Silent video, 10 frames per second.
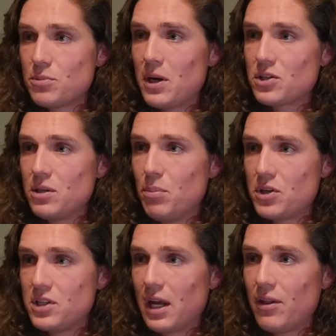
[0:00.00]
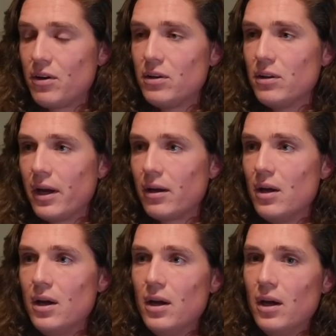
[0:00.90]
especially puts together, and like
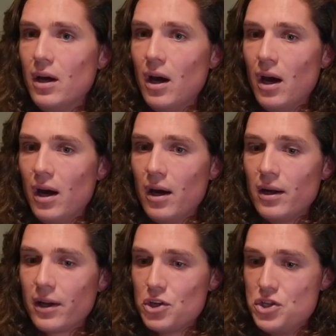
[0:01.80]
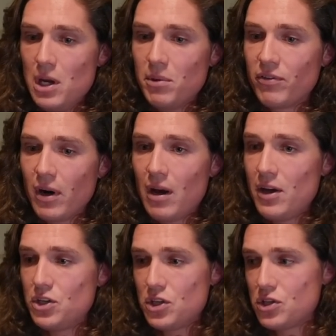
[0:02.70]
uh, like our G M in front
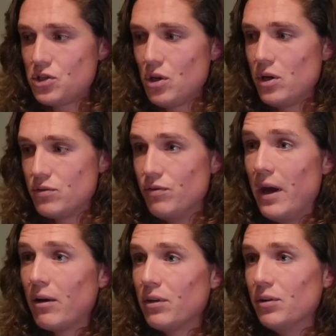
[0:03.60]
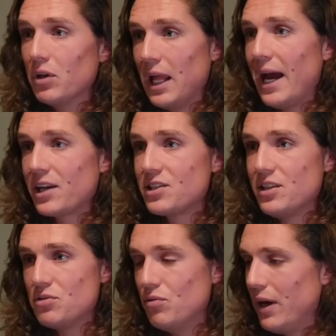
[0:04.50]
of it's just so, it's very relaxed.
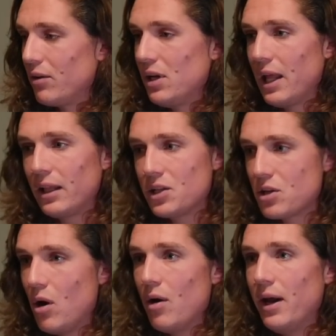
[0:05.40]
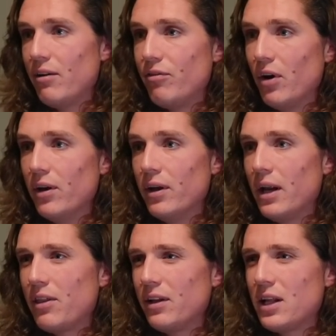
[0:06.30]
It's very like let's go out and have fun,
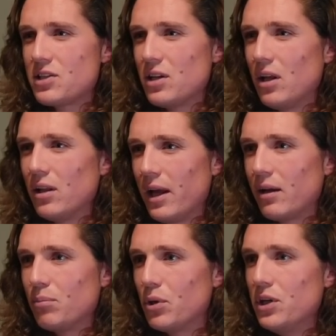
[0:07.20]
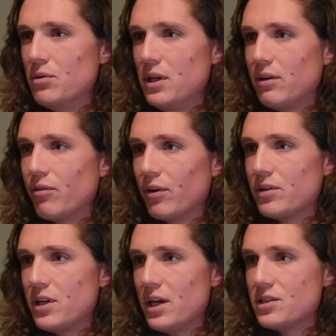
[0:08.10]
and I think that's uh, like pretty unique for
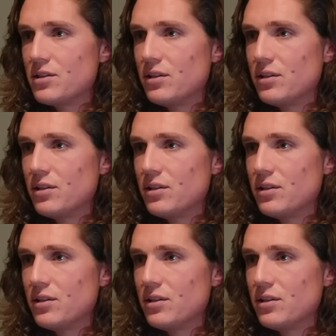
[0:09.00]
today's